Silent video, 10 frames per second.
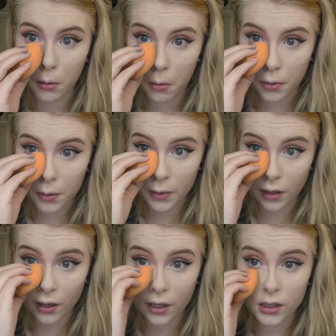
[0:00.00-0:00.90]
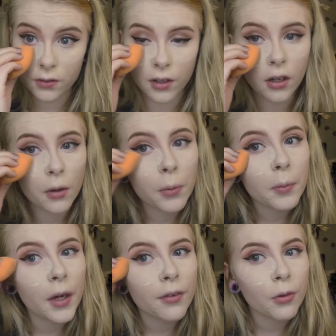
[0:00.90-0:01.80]
I think my last video, but
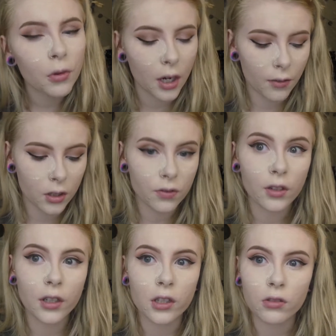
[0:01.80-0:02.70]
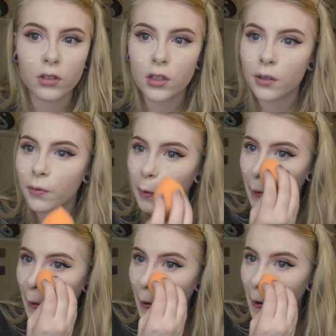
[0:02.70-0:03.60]
my full coverage foundation routine
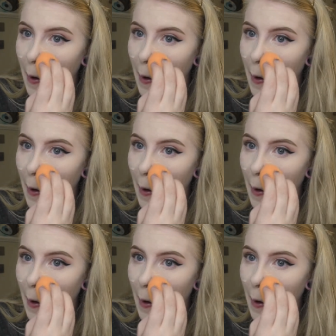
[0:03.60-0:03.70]
video.